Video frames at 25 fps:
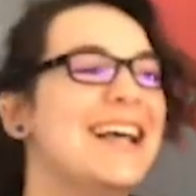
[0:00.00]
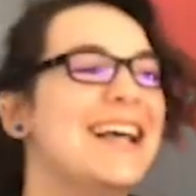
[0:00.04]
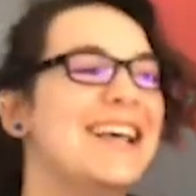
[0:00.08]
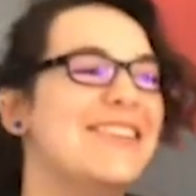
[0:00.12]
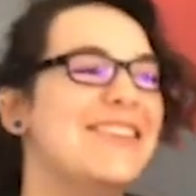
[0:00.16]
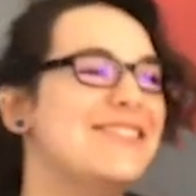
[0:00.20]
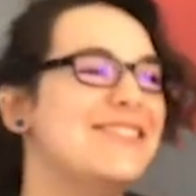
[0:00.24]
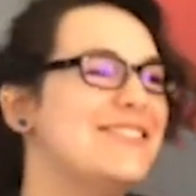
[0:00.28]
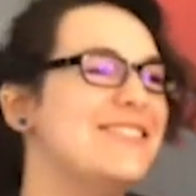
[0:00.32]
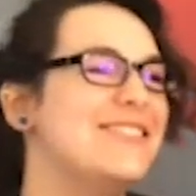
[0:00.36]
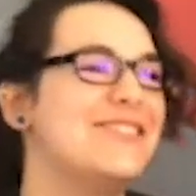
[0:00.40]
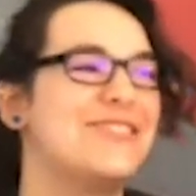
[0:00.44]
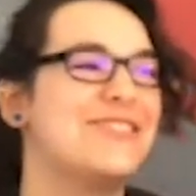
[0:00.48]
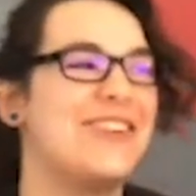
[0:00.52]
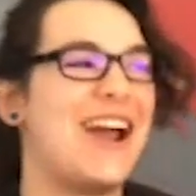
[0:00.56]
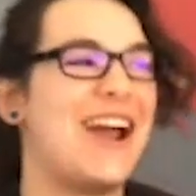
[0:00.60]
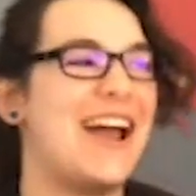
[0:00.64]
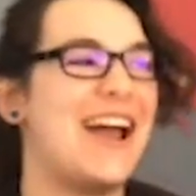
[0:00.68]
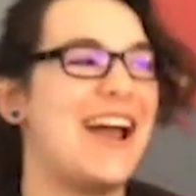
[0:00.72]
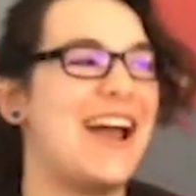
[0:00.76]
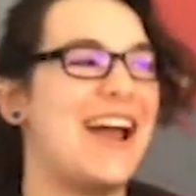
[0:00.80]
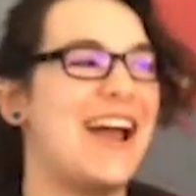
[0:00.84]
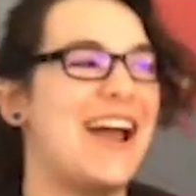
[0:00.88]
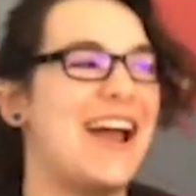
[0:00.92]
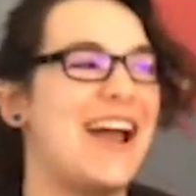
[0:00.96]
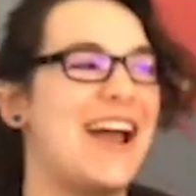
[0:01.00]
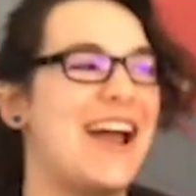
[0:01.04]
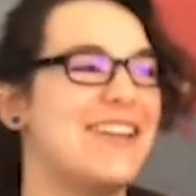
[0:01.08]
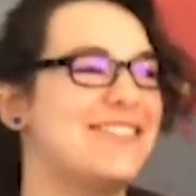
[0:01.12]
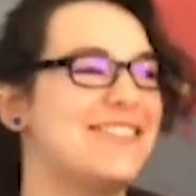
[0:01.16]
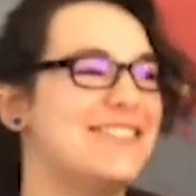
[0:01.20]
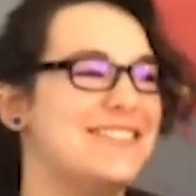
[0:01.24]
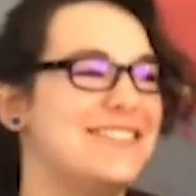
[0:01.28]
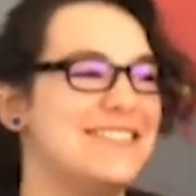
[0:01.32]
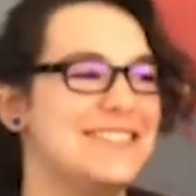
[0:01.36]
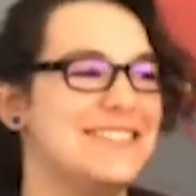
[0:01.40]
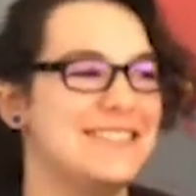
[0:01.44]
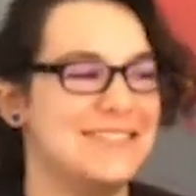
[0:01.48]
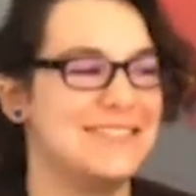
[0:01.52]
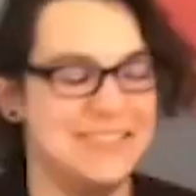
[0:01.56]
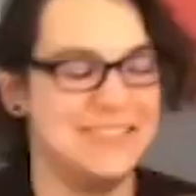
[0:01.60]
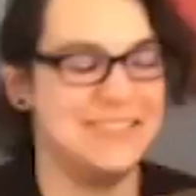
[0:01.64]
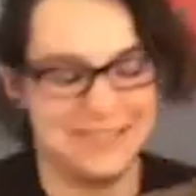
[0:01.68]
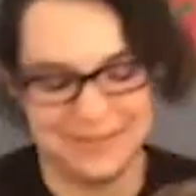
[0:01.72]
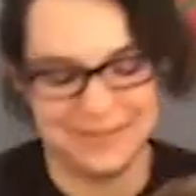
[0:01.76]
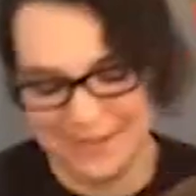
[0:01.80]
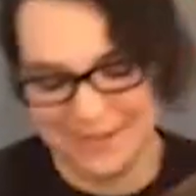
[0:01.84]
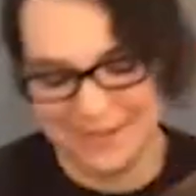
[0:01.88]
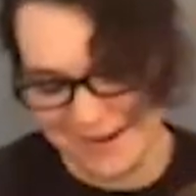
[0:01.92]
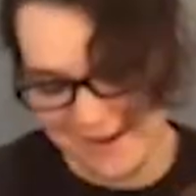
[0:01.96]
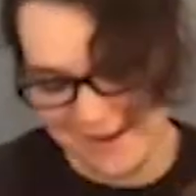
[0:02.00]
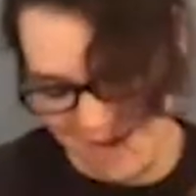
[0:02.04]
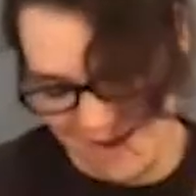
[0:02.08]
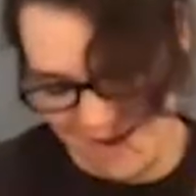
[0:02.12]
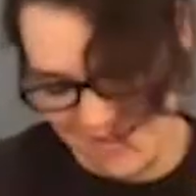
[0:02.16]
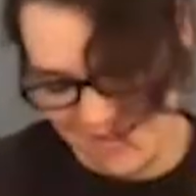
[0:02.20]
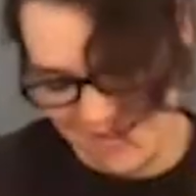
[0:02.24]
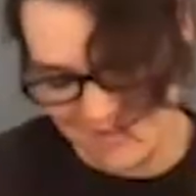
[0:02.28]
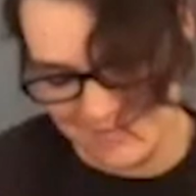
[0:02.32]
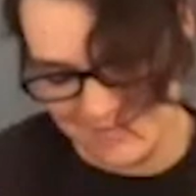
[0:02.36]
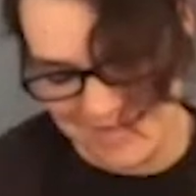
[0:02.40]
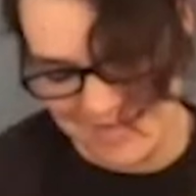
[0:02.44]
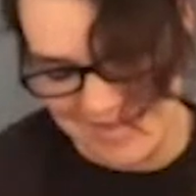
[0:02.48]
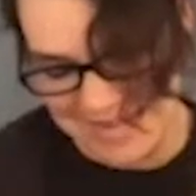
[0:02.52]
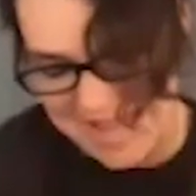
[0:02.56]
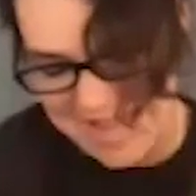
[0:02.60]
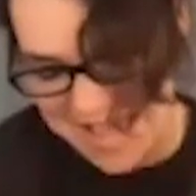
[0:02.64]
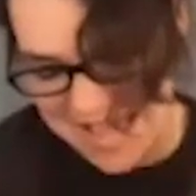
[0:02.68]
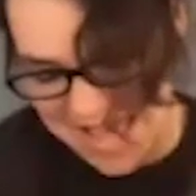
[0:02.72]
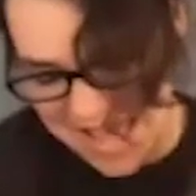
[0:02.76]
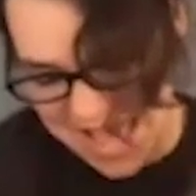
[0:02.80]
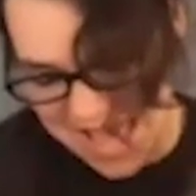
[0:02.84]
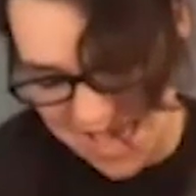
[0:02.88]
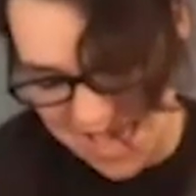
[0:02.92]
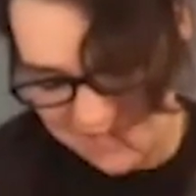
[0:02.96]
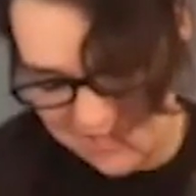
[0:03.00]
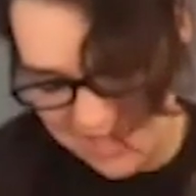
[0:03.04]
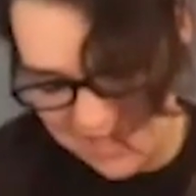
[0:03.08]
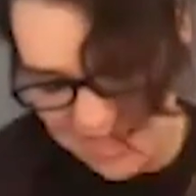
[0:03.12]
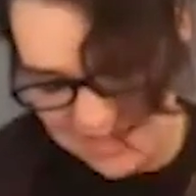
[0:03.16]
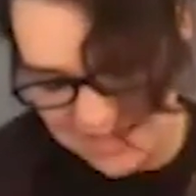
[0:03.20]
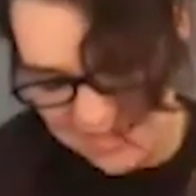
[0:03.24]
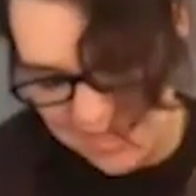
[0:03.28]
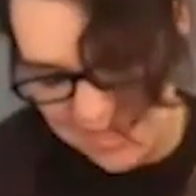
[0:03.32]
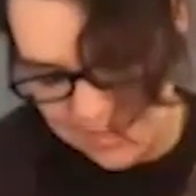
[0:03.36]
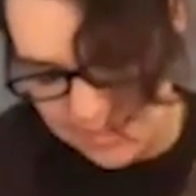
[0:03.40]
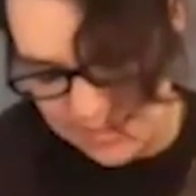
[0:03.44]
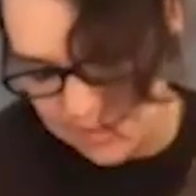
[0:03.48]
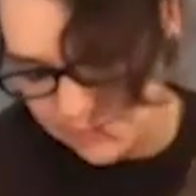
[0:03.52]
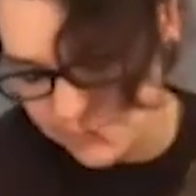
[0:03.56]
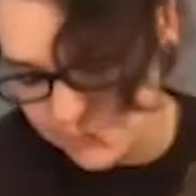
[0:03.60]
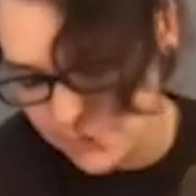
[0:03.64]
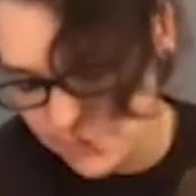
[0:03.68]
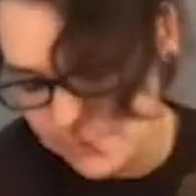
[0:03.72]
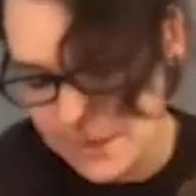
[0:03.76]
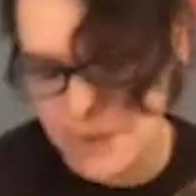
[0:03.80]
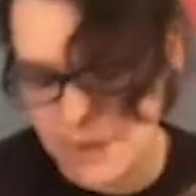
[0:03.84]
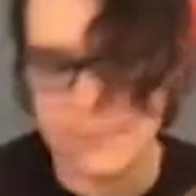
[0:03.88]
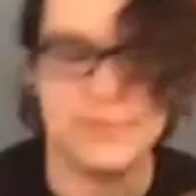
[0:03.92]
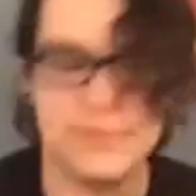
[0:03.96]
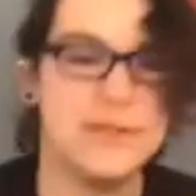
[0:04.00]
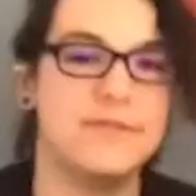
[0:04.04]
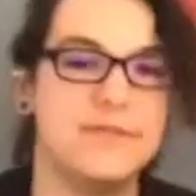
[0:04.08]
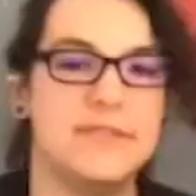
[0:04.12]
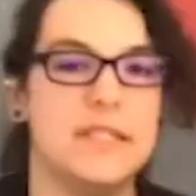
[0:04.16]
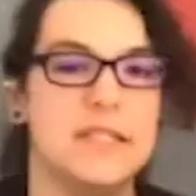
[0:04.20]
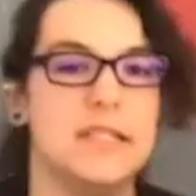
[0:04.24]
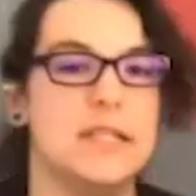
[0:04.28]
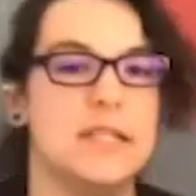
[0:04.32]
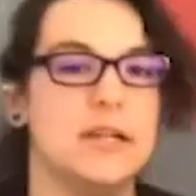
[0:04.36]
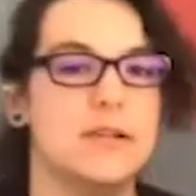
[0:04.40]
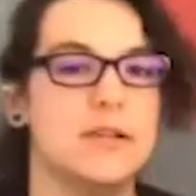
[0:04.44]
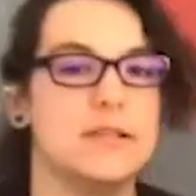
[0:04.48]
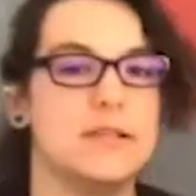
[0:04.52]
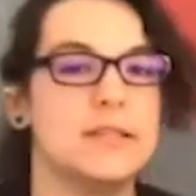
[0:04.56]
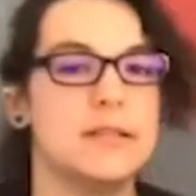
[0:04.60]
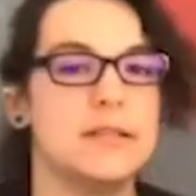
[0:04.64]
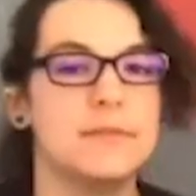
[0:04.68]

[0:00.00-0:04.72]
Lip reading: She's dry. She's put it all on me. And then they live for about 50 years.